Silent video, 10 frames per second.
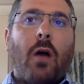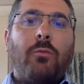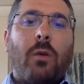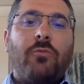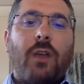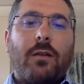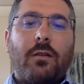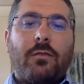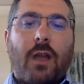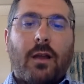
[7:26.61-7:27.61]
ob-
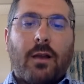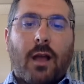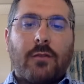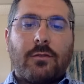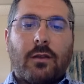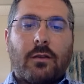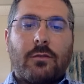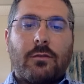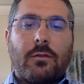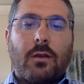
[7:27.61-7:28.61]
objective
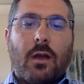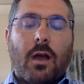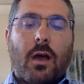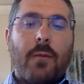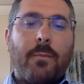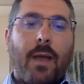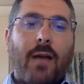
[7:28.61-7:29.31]
diagnostics um,